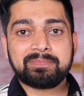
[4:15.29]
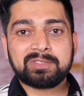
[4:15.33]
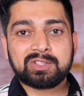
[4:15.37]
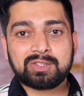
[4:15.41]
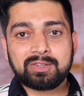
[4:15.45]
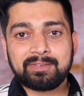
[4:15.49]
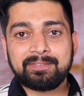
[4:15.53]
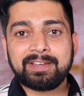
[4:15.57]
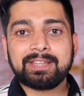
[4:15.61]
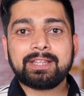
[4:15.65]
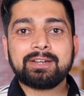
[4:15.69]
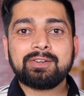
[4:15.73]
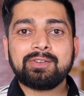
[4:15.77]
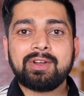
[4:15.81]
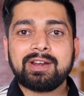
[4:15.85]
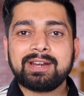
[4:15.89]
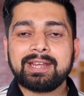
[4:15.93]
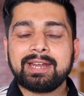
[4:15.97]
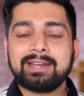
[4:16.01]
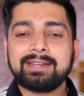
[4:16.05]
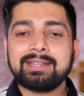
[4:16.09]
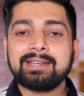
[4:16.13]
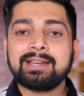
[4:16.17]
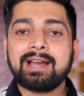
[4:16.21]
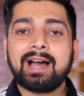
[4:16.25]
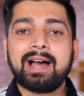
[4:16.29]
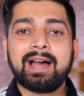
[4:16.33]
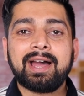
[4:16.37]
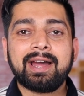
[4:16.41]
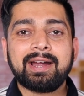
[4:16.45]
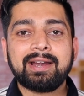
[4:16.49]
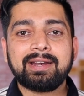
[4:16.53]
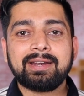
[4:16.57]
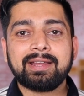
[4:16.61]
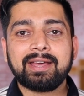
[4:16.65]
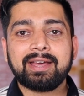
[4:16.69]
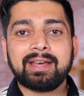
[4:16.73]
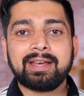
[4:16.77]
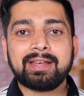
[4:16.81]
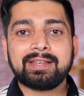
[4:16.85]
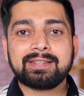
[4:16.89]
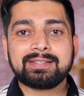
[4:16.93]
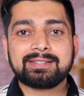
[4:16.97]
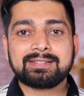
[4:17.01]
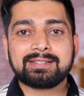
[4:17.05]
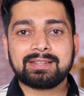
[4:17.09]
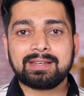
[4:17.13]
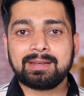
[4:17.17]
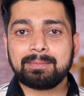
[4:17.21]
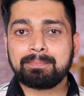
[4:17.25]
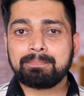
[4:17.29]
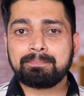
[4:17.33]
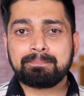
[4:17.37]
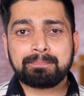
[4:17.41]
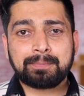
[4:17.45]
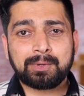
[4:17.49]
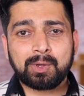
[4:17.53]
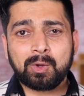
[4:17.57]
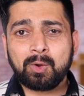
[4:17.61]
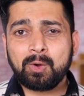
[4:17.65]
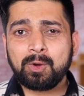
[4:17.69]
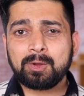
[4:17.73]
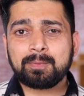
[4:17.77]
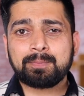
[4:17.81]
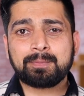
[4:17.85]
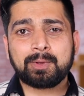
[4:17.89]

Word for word: So whether you are getting hired as a pure,